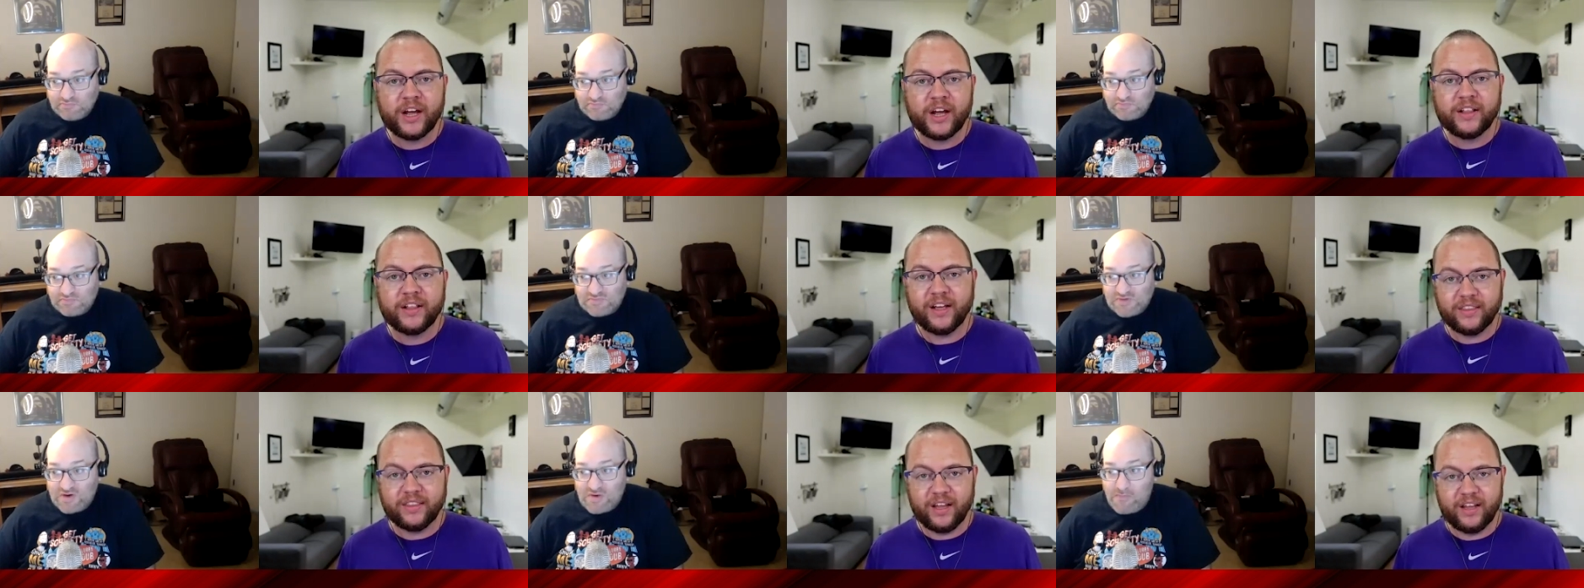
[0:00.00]

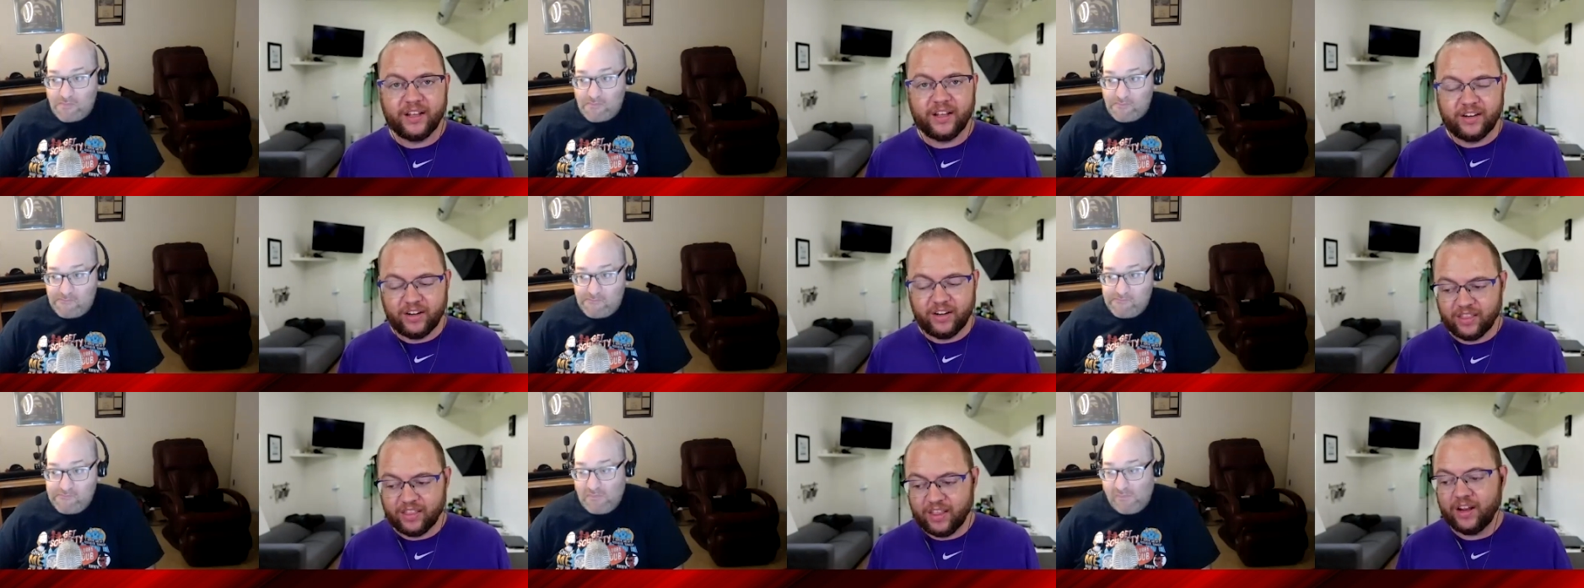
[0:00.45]
Speaker 1: that they
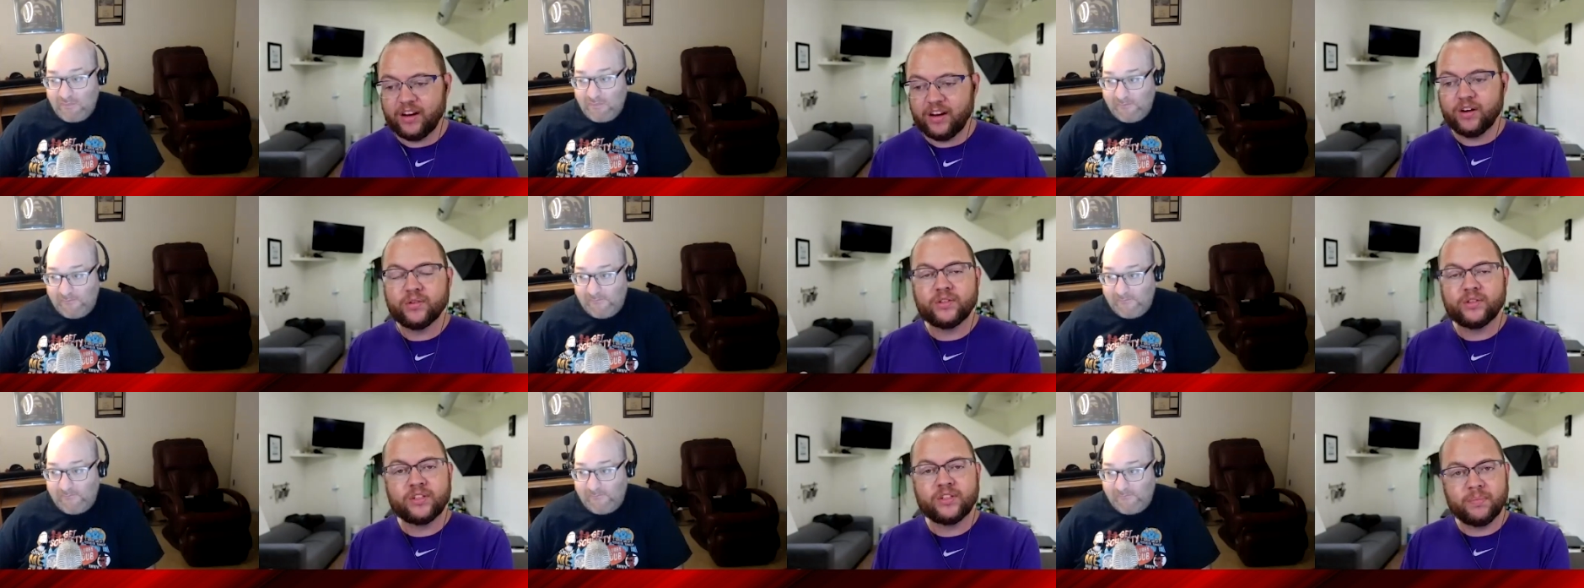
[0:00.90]
can then
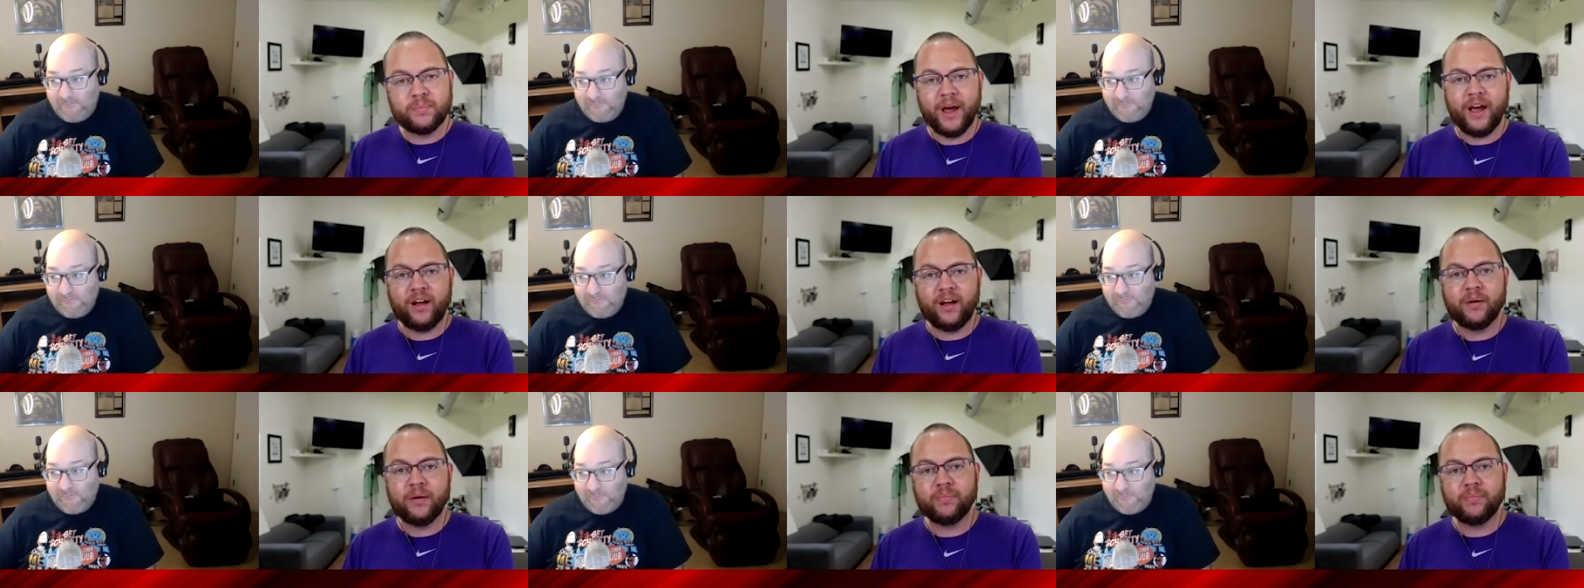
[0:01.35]
use to
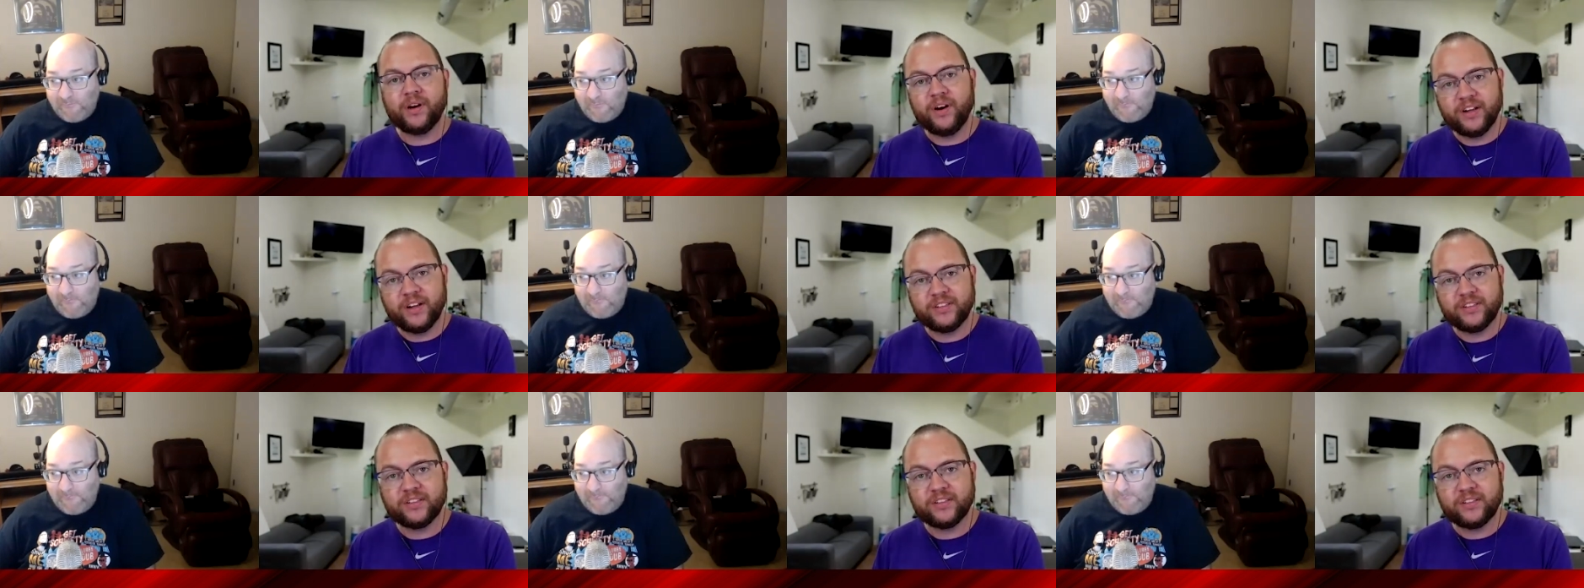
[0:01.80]
back up their
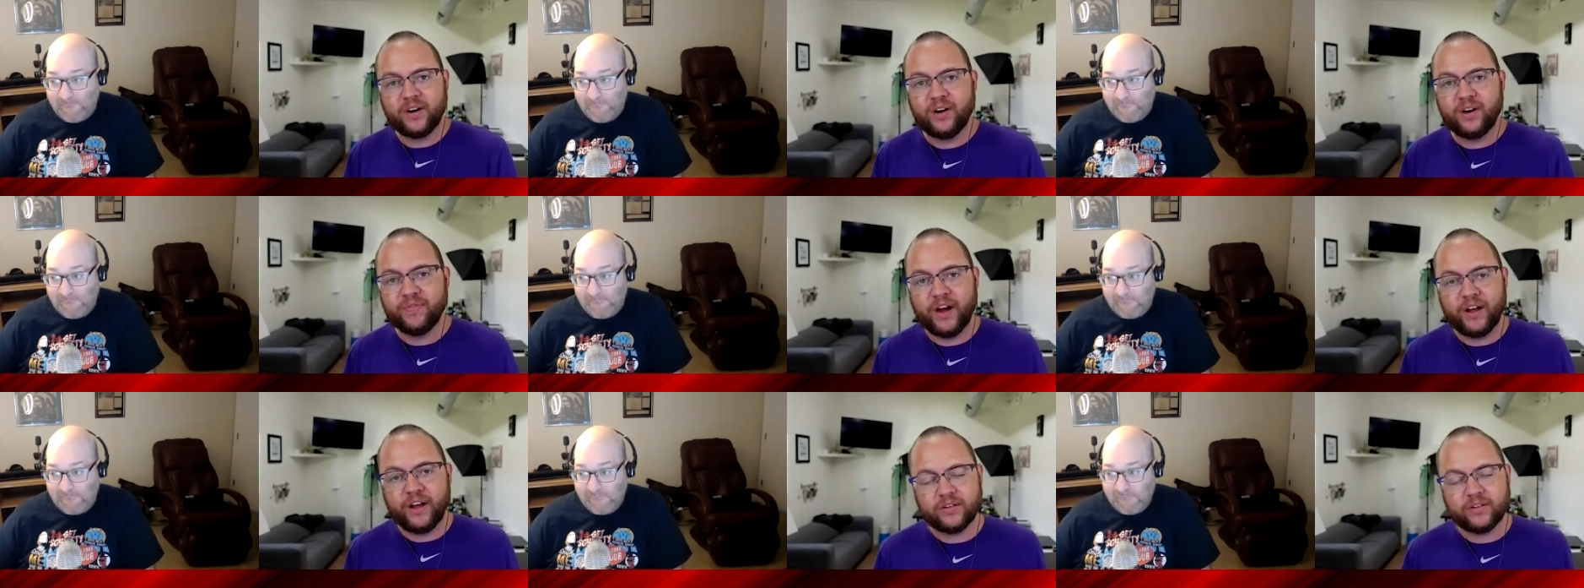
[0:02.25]
necessary
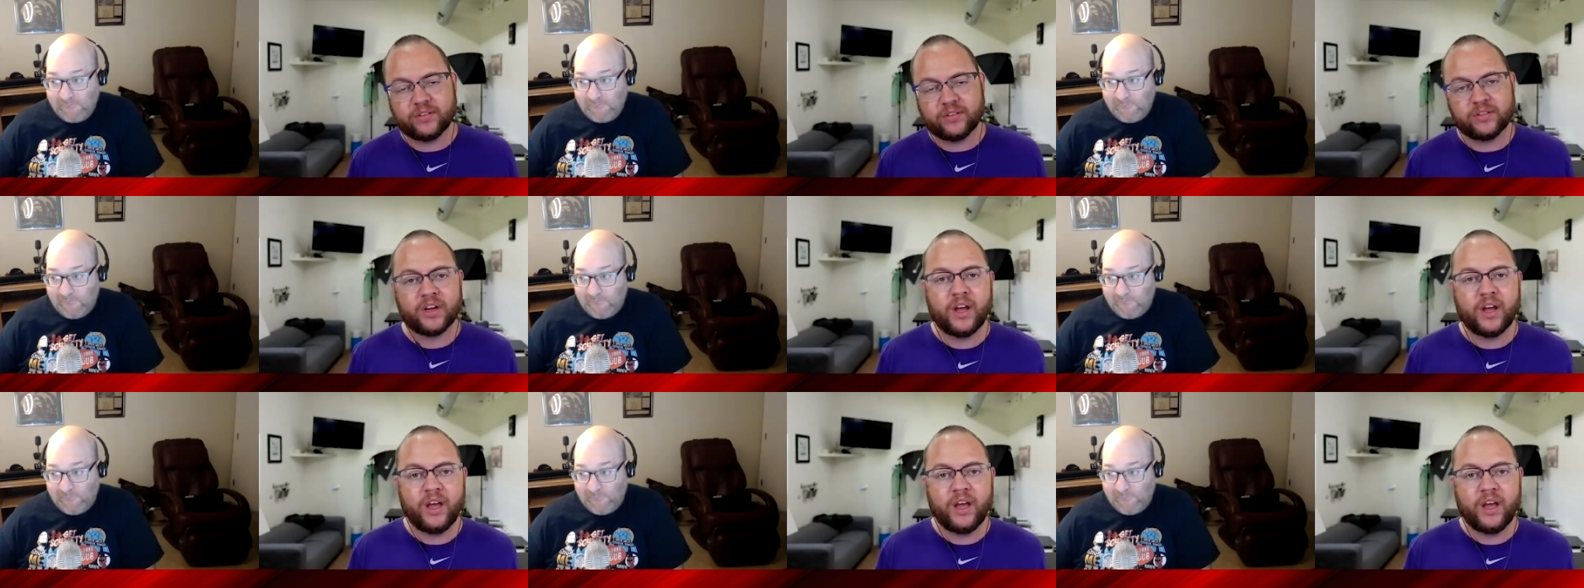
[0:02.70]
files